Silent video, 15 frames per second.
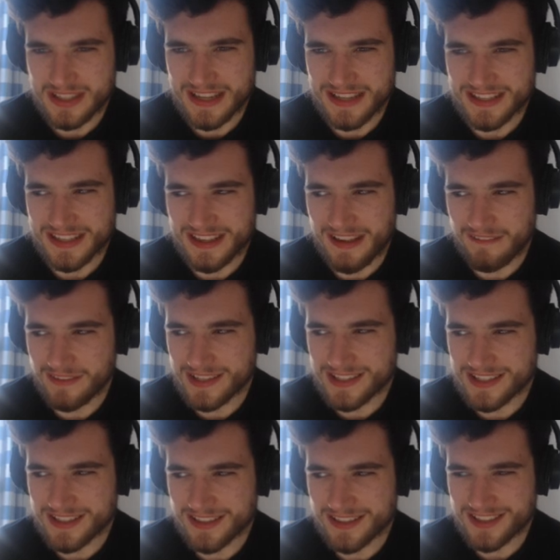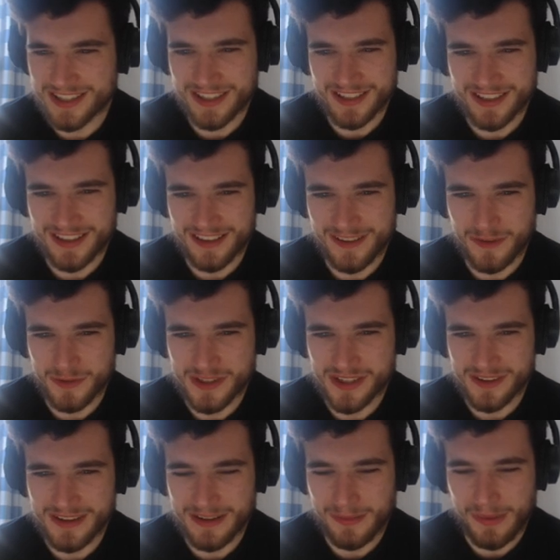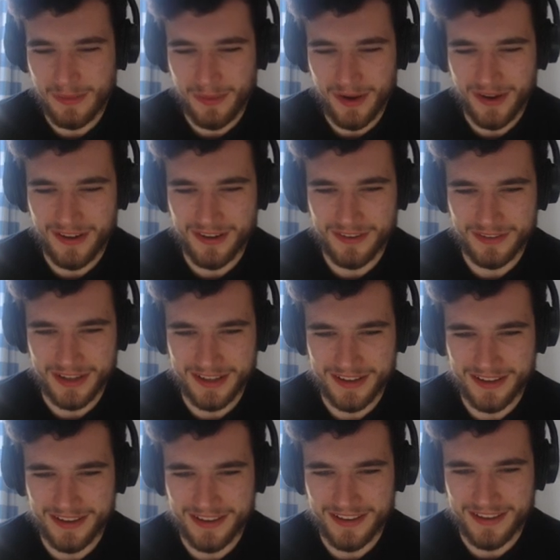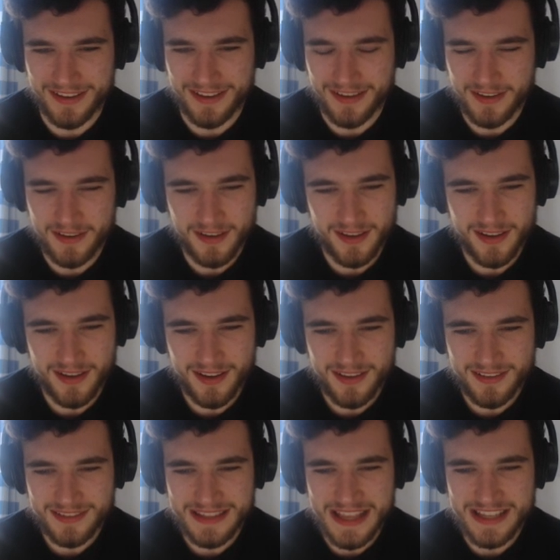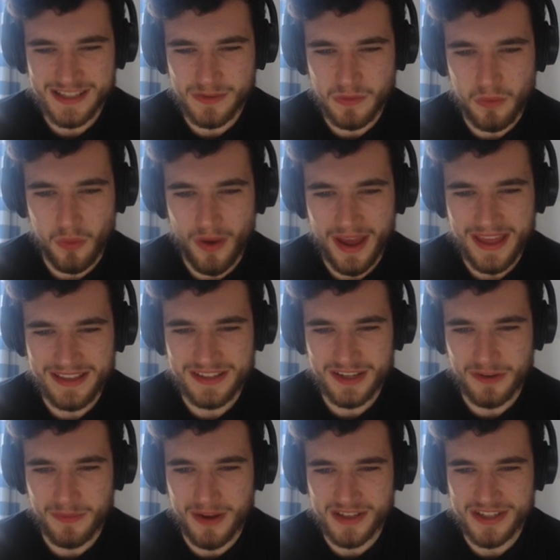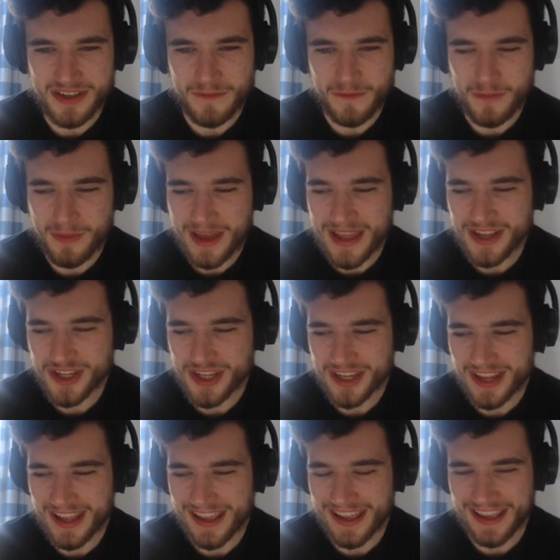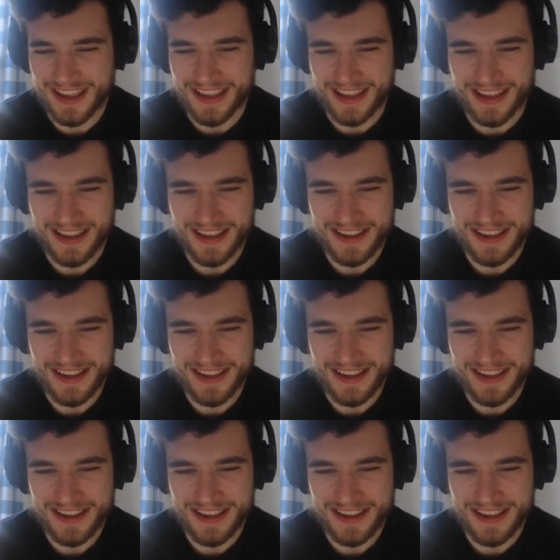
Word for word: need to give this... Uh, you also need to be part of a... There's way too much information here.